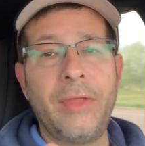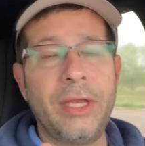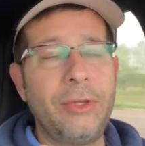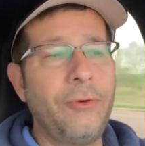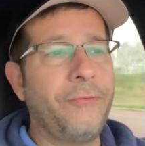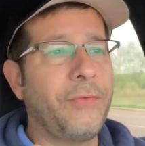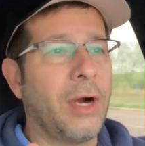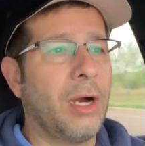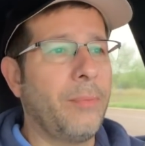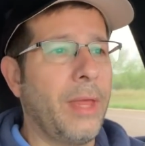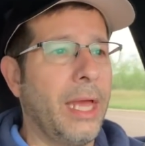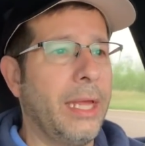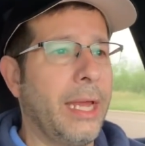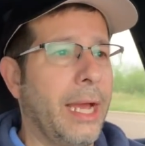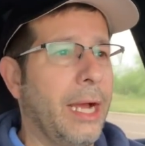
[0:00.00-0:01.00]
they do farm
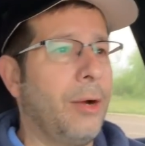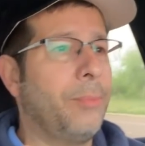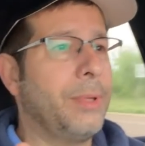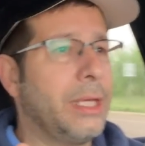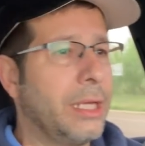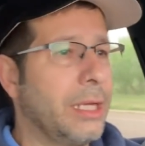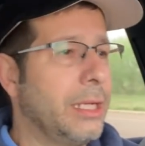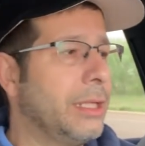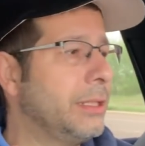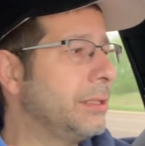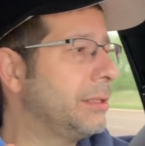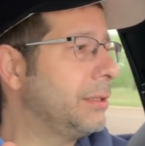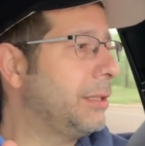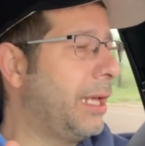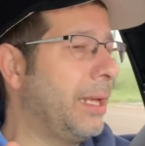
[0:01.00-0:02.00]
that out
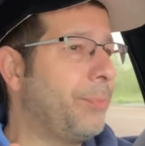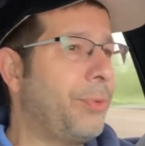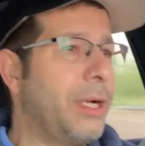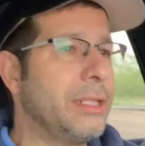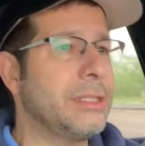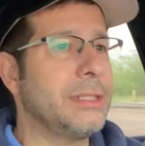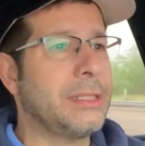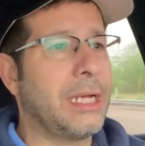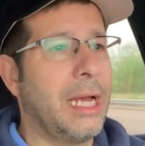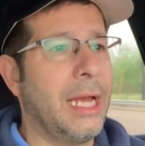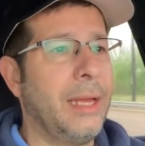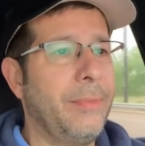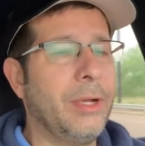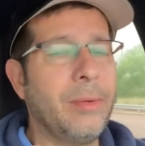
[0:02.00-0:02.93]
because at present time,